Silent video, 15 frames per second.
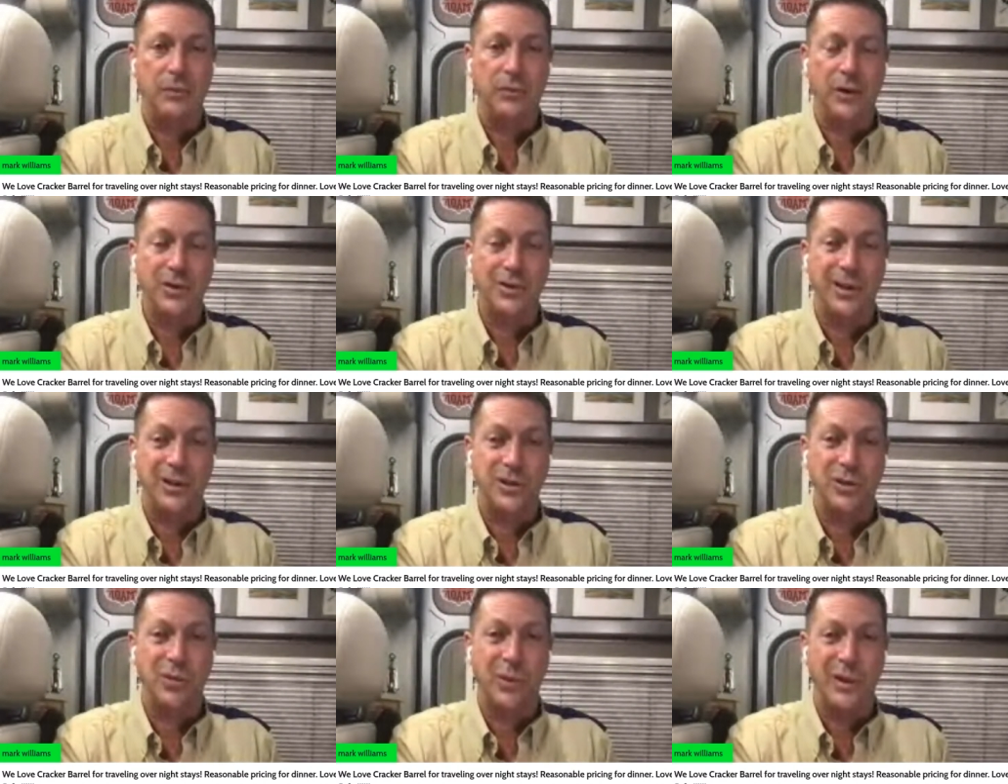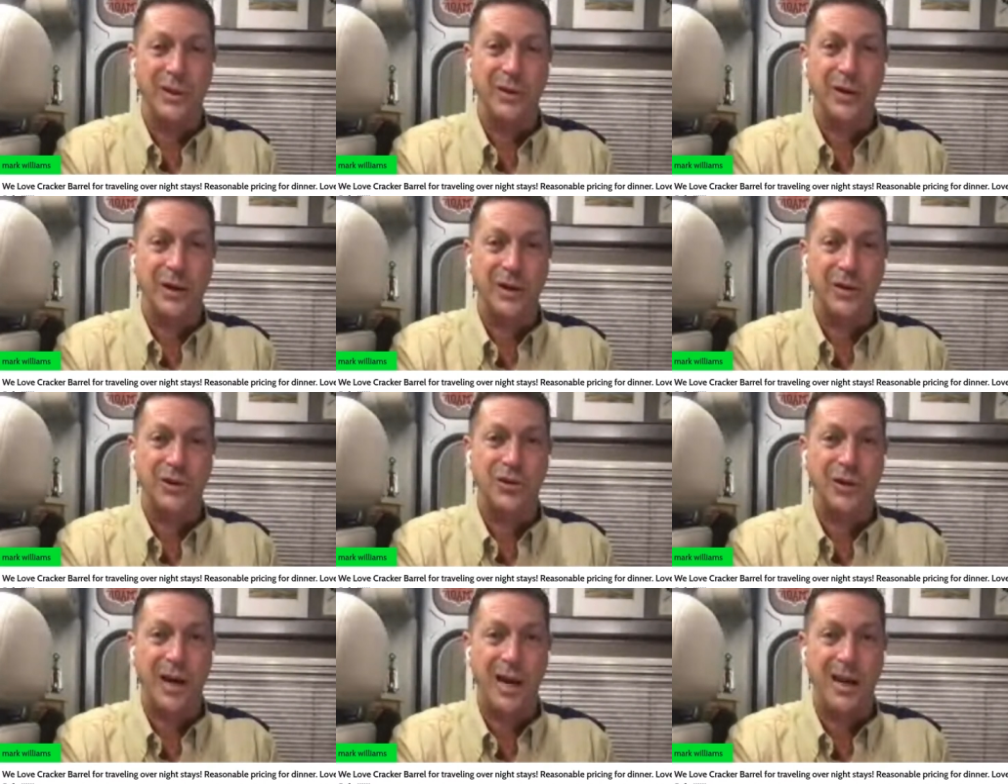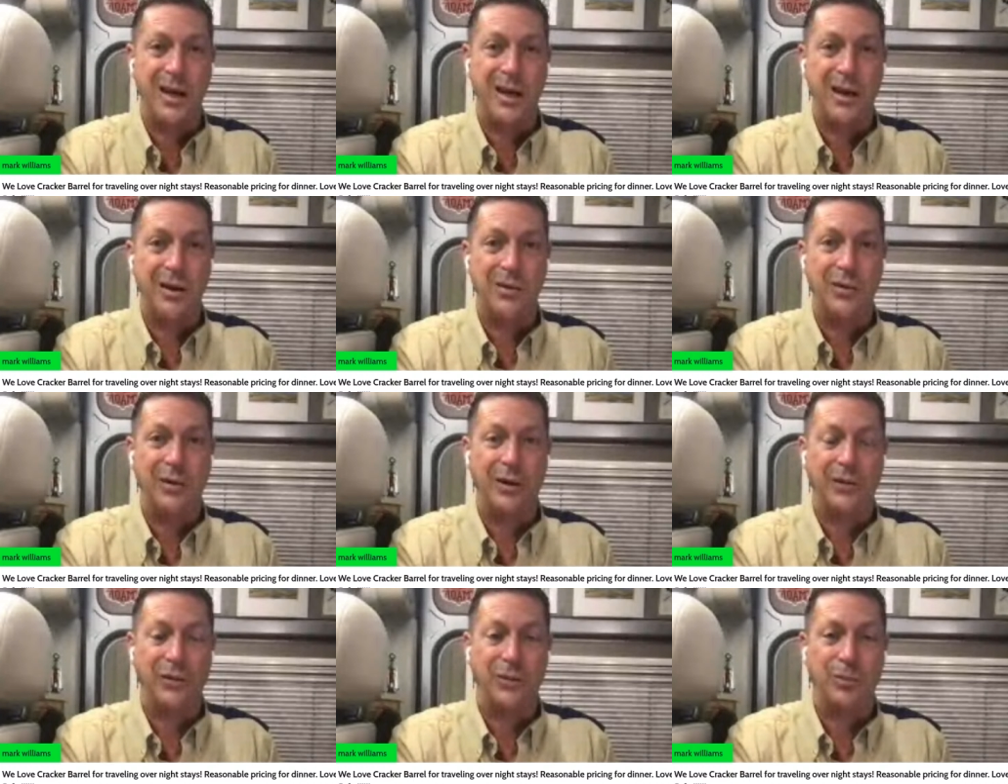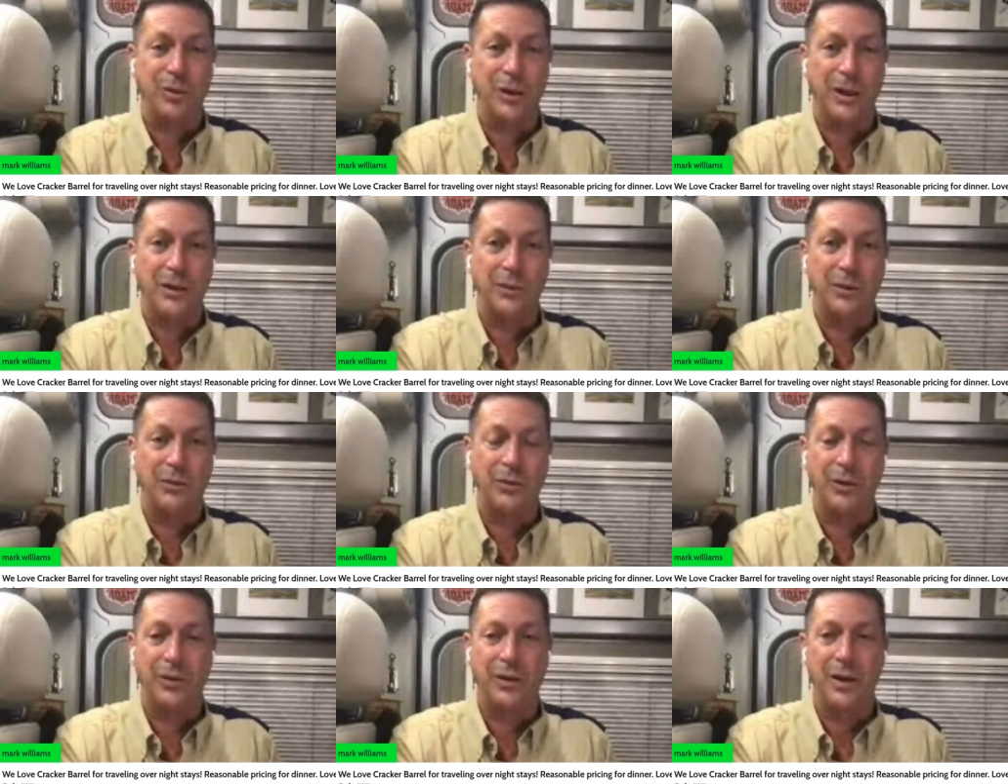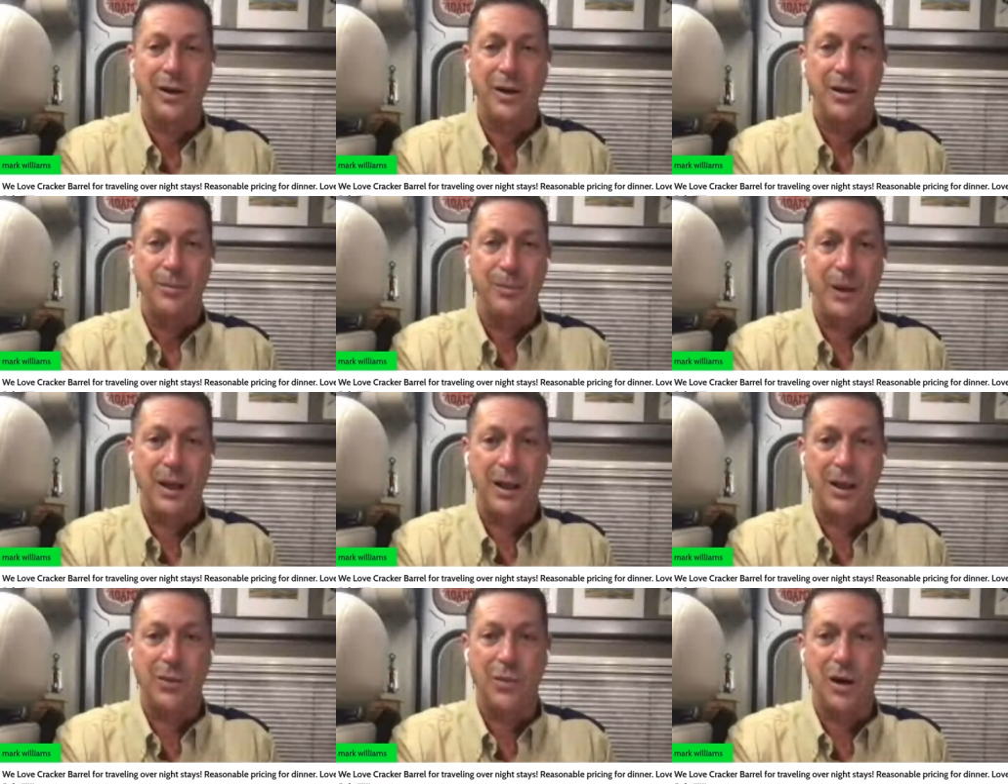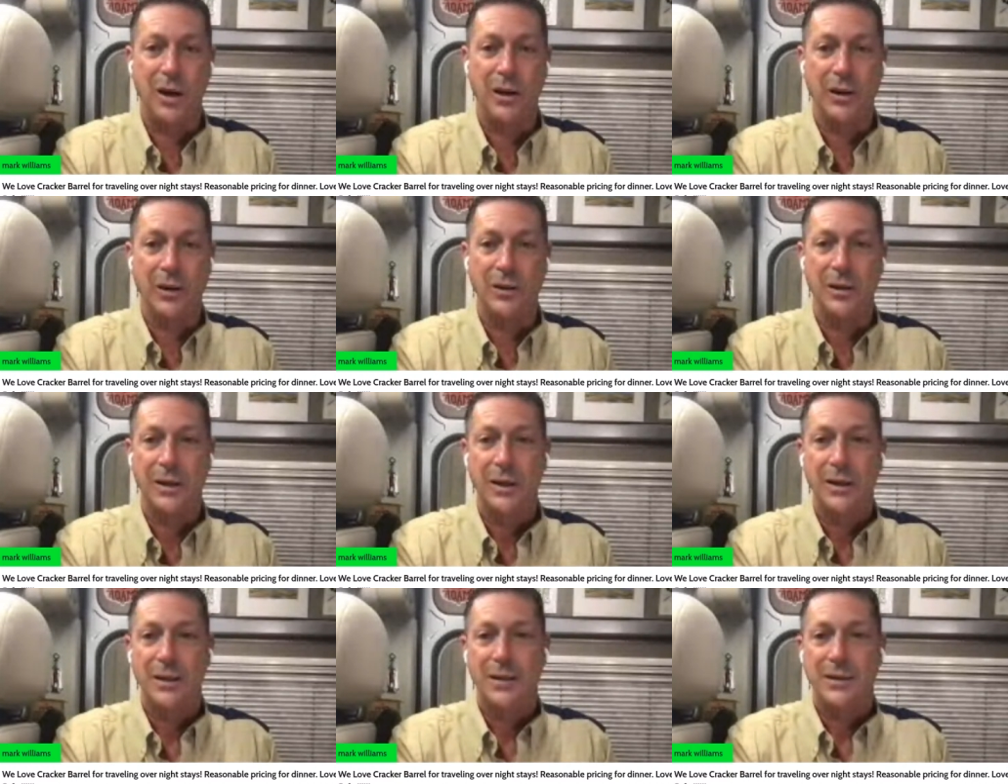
a residential window air conditioner hanging out on some plywood with baling wire,